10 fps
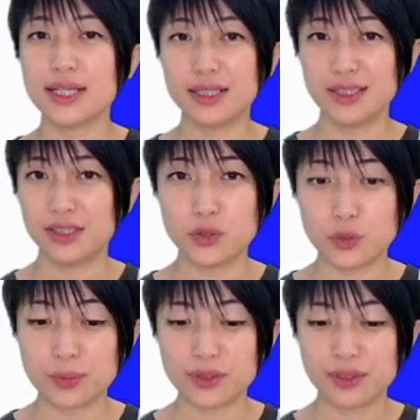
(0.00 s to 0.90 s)
a
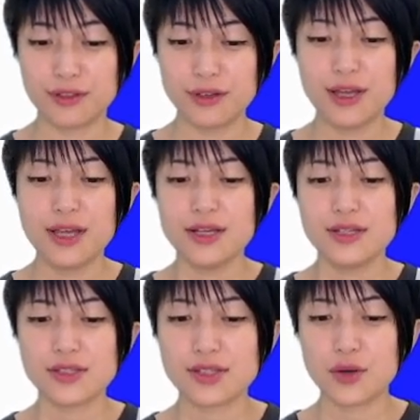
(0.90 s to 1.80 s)
loop.
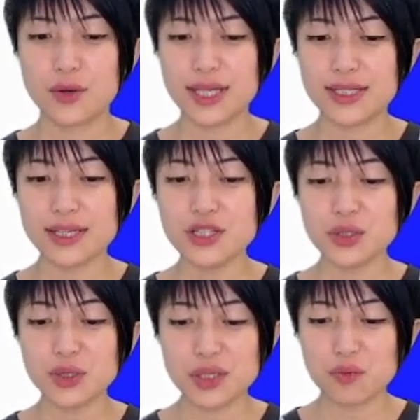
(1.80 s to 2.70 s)
So
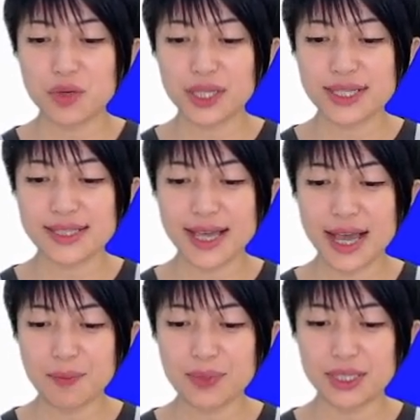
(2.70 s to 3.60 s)
essentially what is
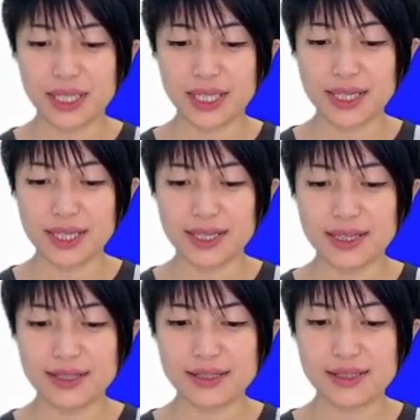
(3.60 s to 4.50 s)
happening
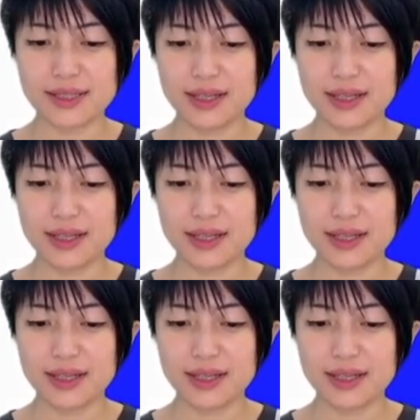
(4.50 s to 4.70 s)
is